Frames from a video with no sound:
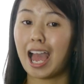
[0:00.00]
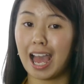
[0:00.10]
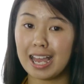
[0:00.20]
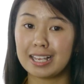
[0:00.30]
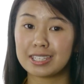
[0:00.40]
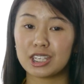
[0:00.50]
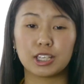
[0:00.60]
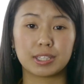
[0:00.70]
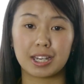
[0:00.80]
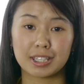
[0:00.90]
Ice
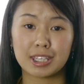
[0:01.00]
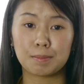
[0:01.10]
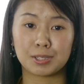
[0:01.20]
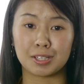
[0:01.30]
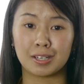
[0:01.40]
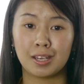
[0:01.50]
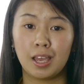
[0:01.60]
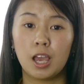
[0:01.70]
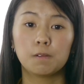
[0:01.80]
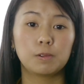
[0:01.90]
is an exception.
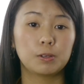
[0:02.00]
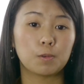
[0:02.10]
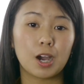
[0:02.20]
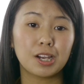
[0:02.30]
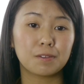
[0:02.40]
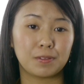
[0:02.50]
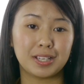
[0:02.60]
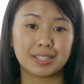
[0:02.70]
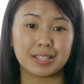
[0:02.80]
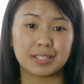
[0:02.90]
When water
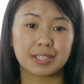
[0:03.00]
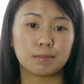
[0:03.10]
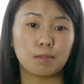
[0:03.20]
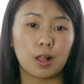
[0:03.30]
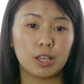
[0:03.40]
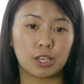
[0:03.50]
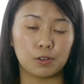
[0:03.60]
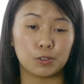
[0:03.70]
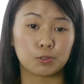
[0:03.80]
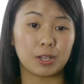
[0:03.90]
freezes, the
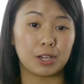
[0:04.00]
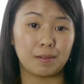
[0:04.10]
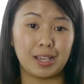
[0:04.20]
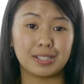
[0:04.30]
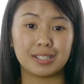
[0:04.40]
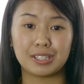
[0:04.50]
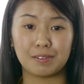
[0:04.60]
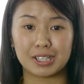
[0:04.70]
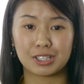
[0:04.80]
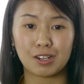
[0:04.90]
molecules rearrange into
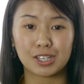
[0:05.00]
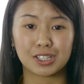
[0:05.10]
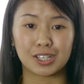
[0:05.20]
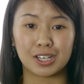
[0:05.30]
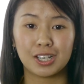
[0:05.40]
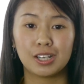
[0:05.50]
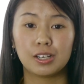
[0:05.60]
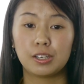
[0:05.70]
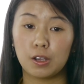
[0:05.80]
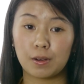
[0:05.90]
a structure,
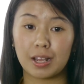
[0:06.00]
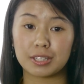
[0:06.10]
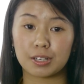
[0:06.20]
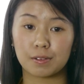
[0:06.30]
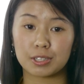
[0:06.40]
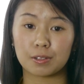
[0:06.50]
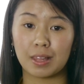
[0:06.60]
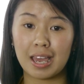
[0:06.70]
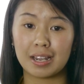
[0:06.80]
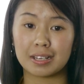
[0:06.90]
known as a crystal
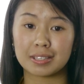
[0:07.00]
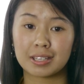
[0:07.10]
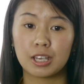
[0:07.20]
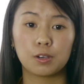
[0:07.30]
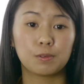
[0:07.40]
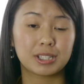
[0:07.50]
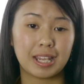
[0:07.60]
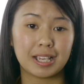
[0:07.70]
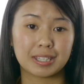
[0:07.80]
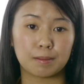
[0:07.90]
lattice, which
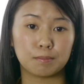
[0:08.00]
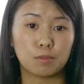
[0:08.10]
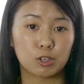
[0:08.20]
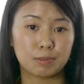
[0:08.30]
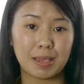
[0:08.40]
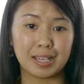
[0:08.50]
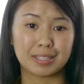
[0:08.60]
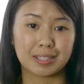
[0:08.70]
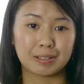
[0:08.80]
takes up more space.